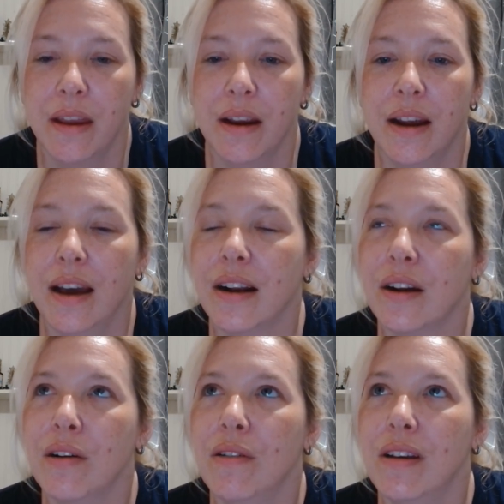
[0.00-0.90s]
And I
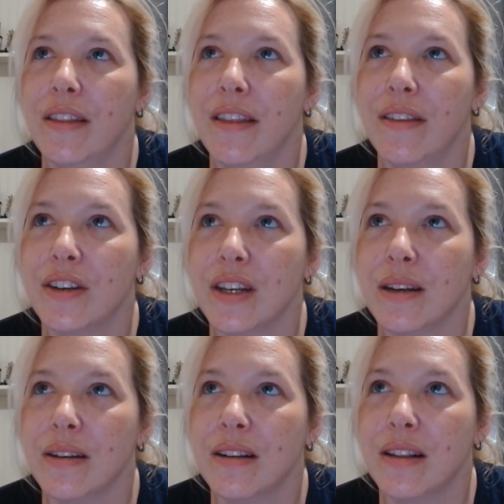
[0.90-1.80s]
call, and then
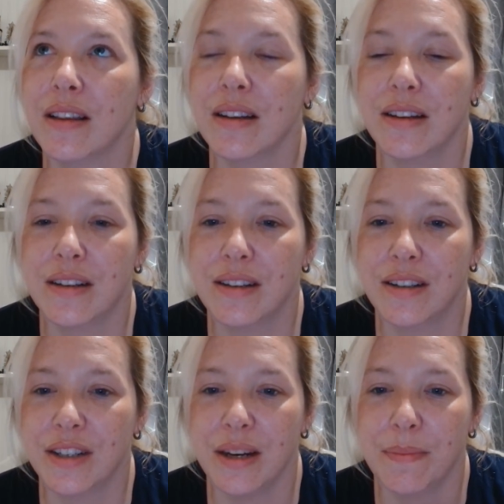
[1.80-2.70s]
the
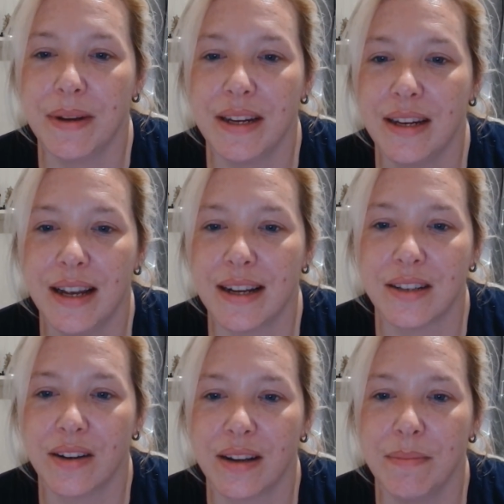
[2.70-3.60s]
GP has
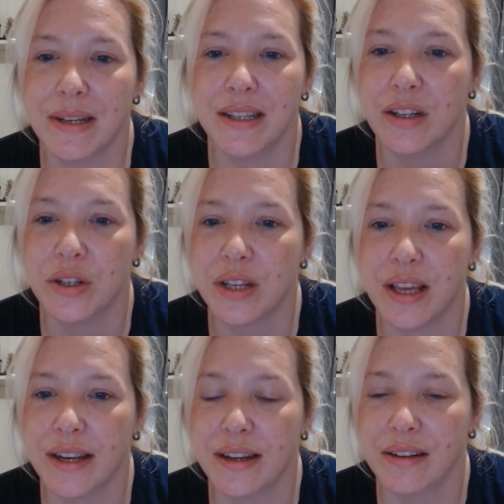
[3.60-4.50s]
like a message
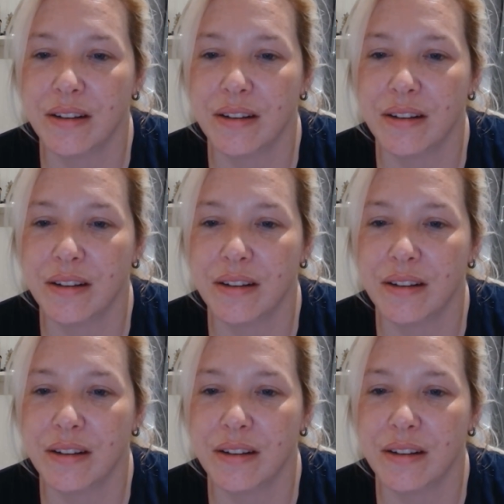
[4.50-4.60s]
thing,